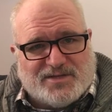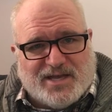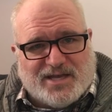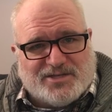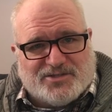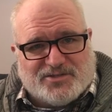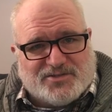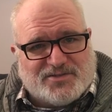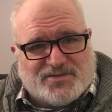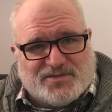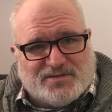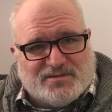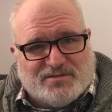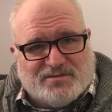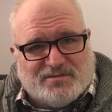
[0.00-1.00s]
the
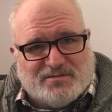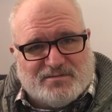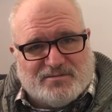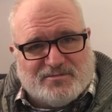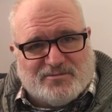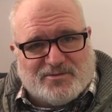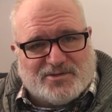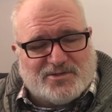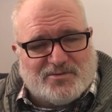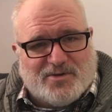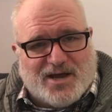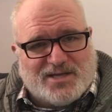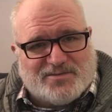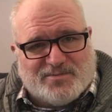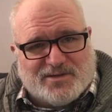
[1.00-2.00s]
angels? Where's the
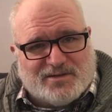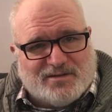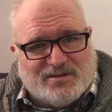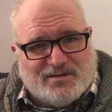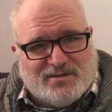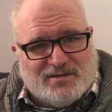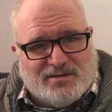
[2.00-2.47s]
wise men?